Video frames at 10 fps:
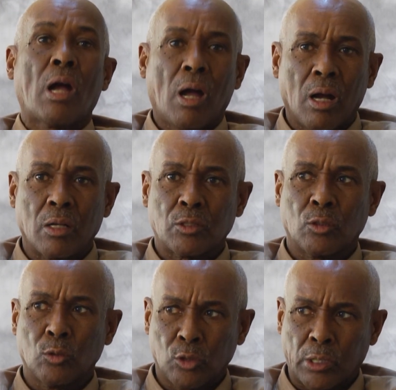Yes, he
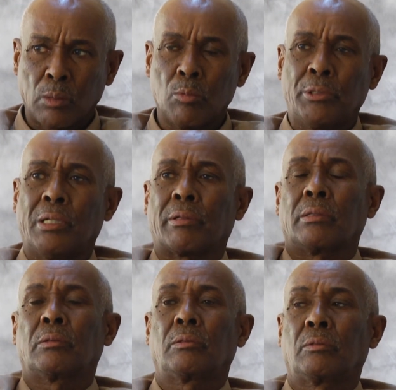was given orders while he
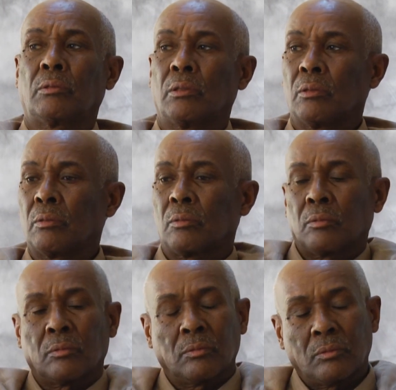was in front of us.